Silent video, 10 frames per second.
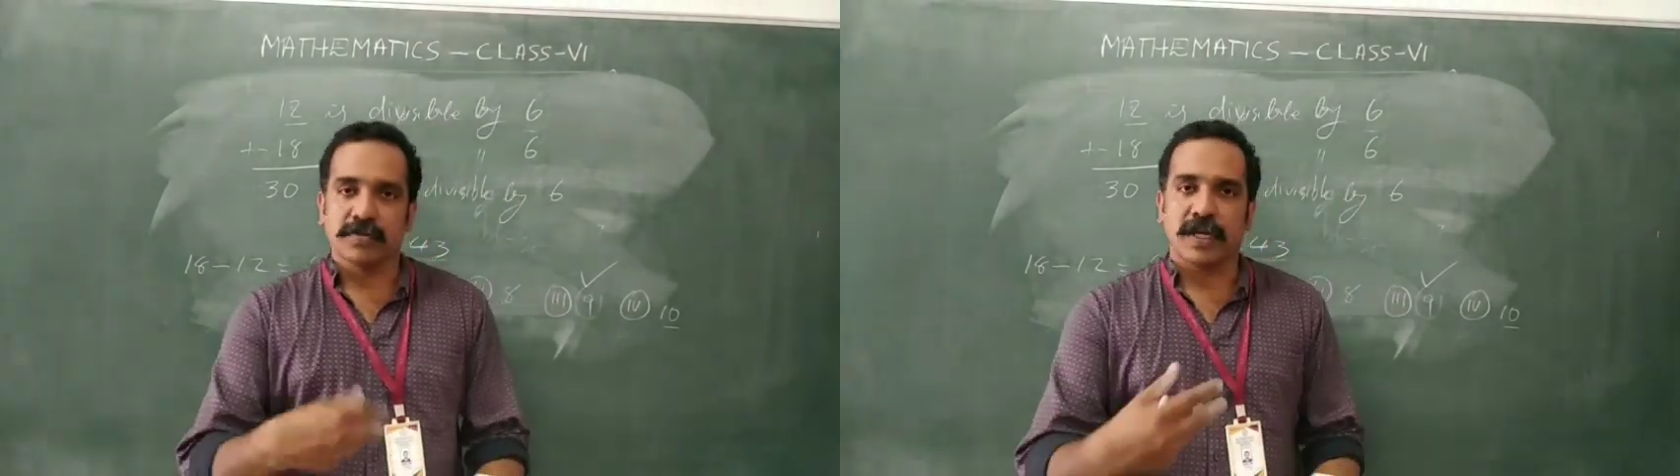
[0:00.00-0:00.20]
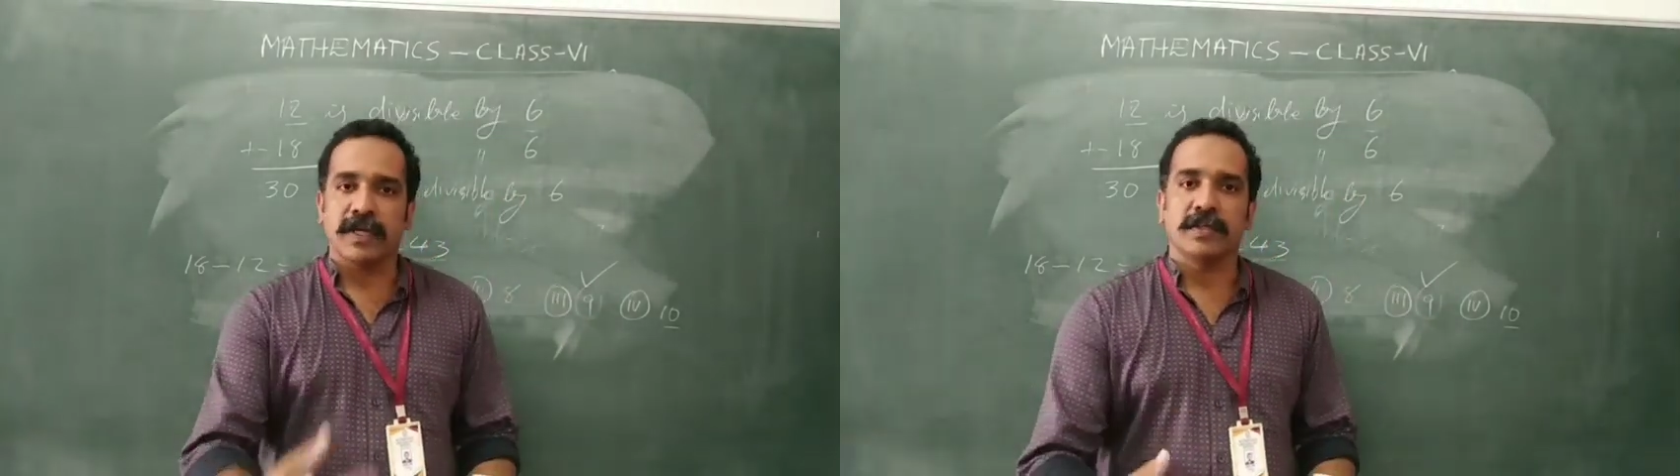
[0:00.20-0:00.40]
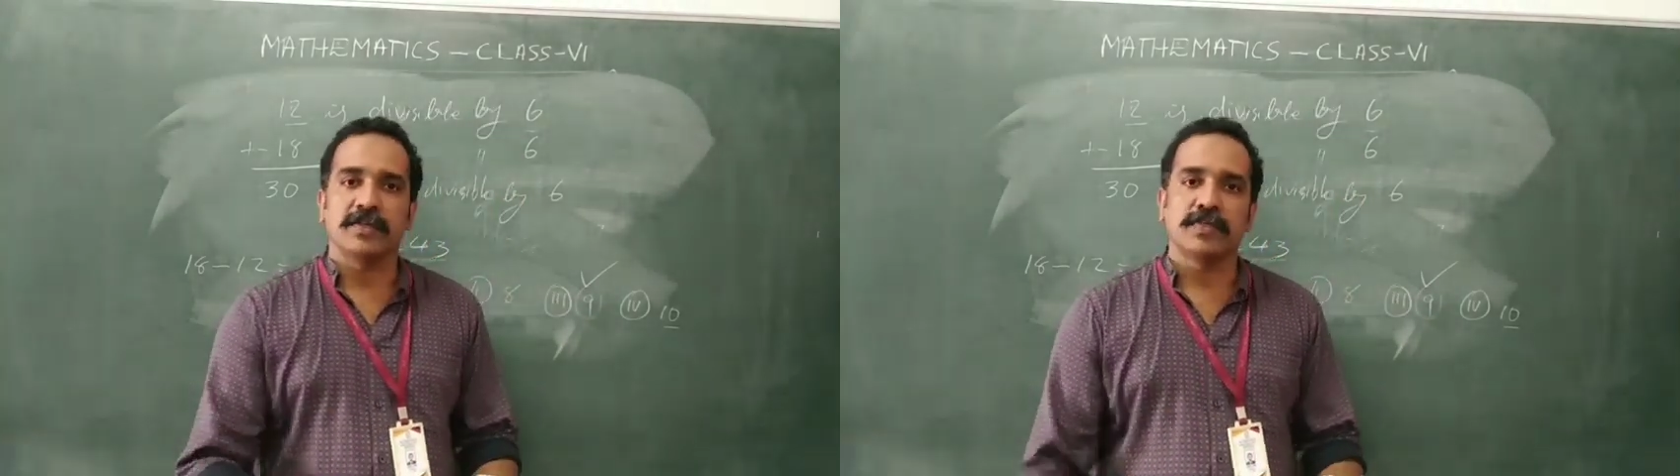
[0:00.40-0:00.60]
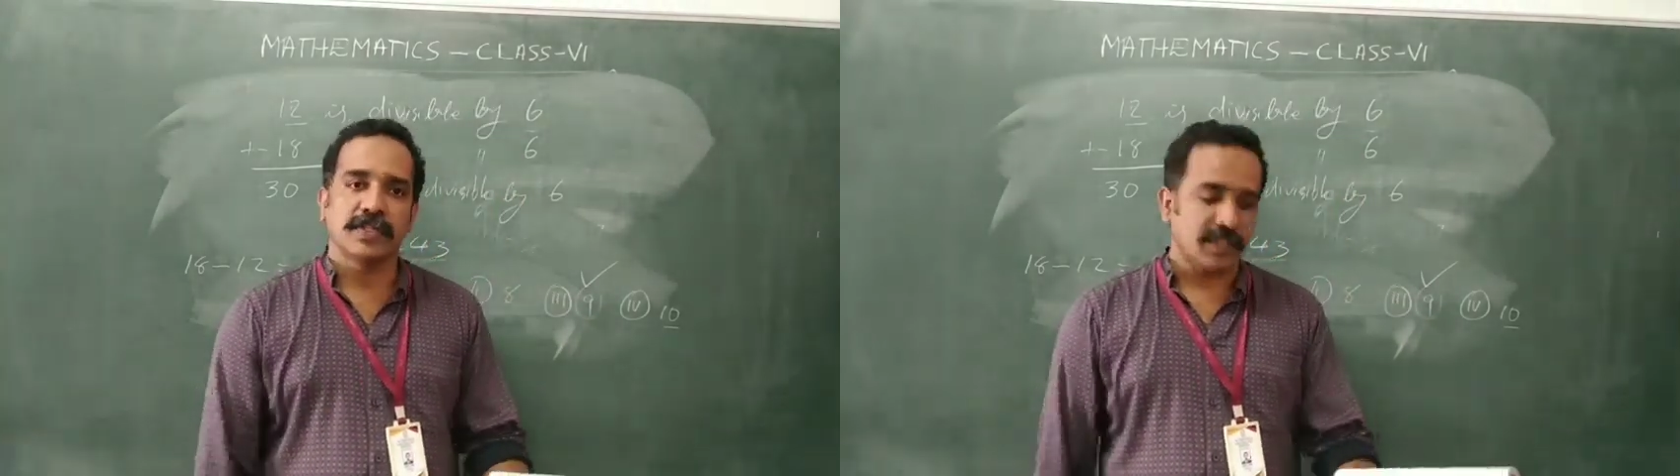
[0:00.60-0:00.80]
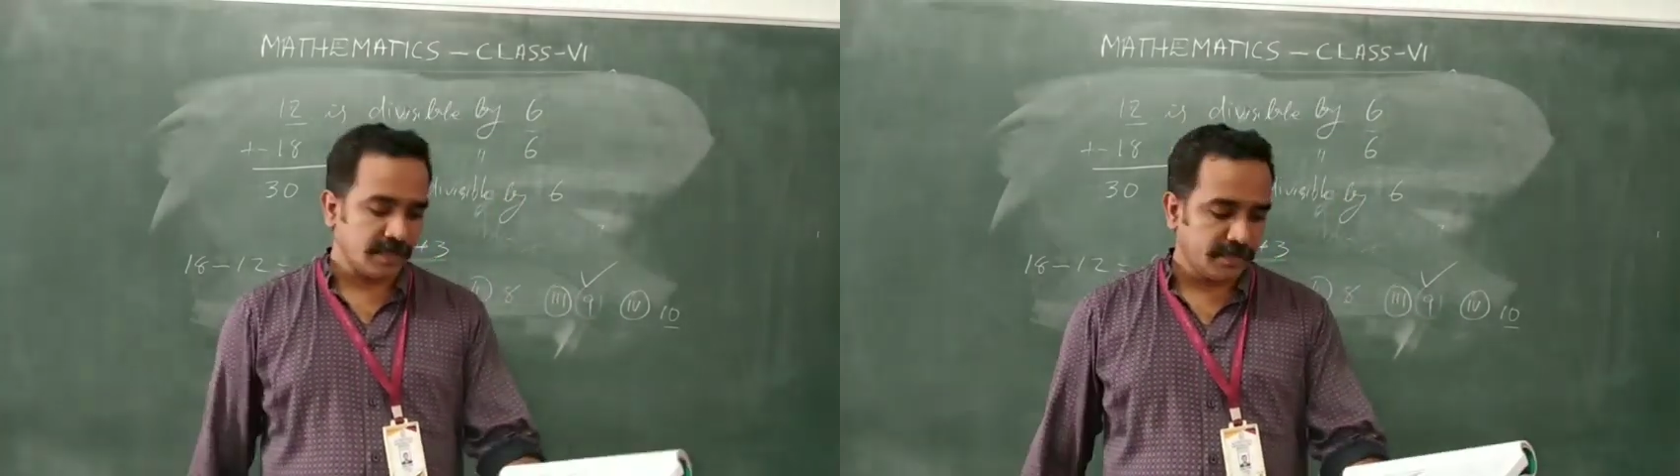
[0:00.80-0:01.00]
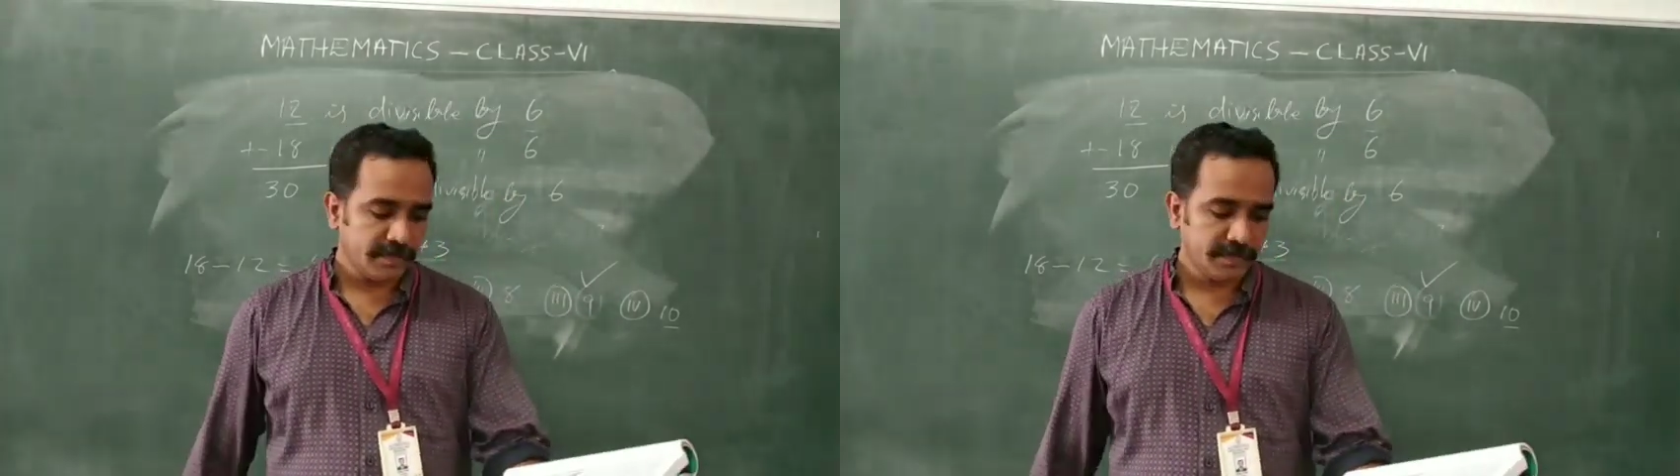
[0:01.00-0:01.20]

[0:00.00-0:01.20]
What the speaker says: try yourself.